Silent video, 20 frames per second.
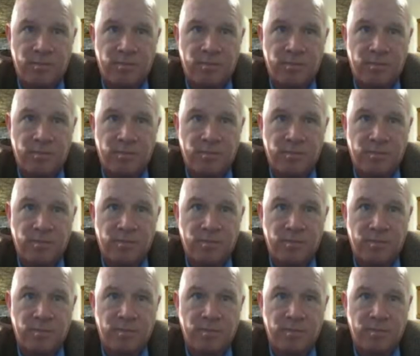
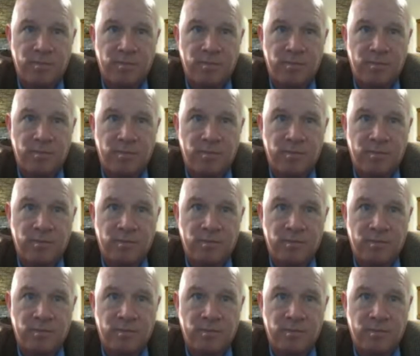
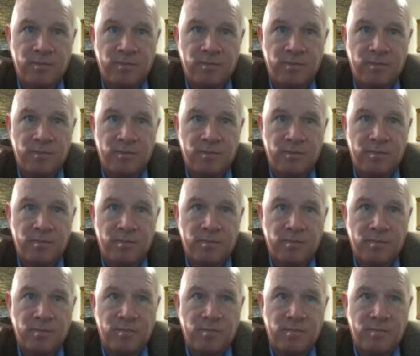
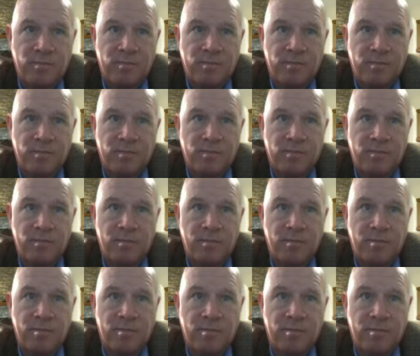No words are spoken by the person on screen.